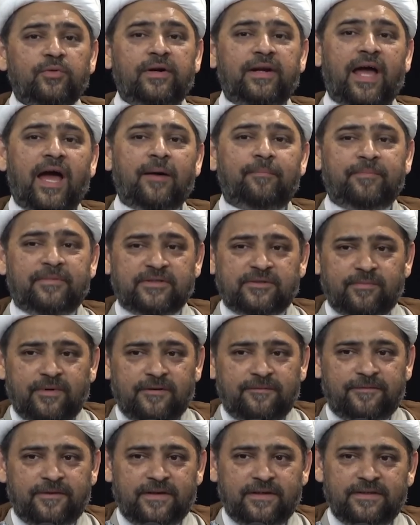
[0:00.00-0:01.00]
what happens,
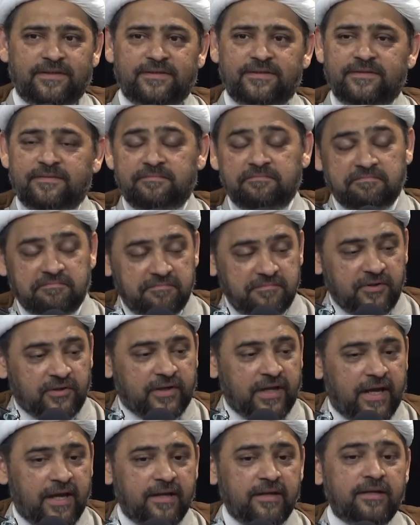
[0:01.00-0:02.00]
my friends.
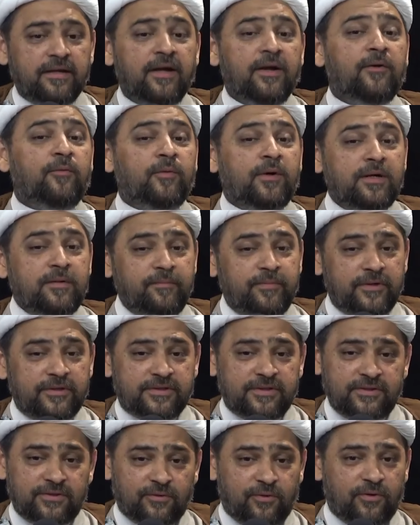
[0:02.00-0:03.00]
Okay? One
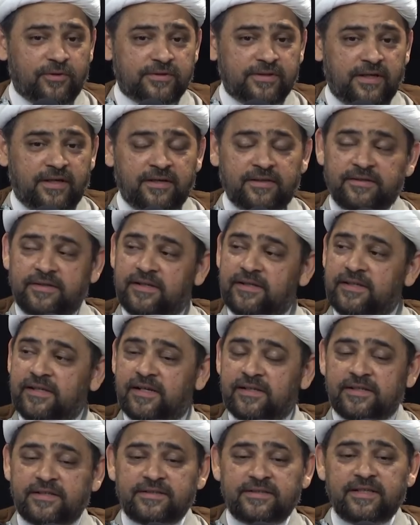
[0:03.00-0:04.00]
person scores 100,
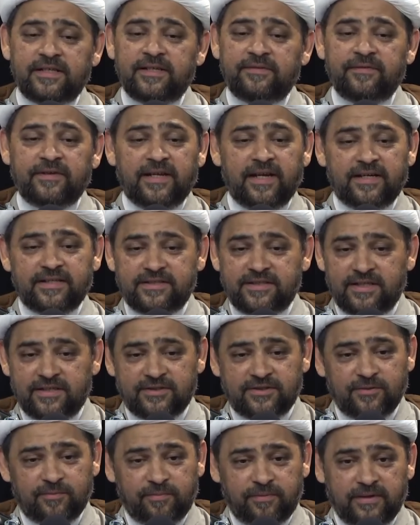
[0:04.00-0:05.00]
the others didn't even get a
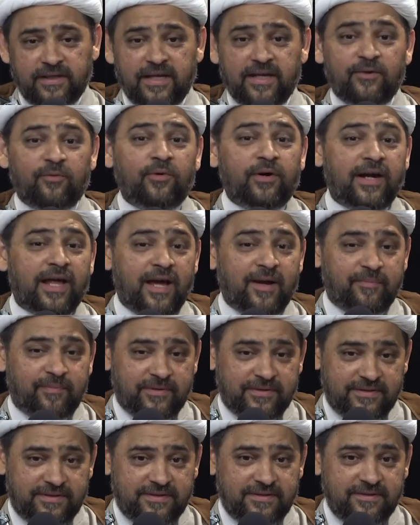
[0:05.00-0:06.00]
chance to play. What
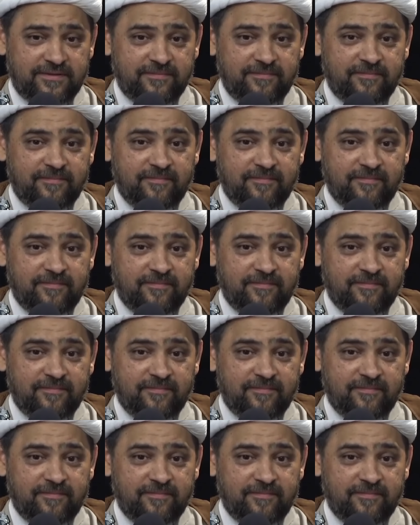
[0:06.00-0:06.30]
happens?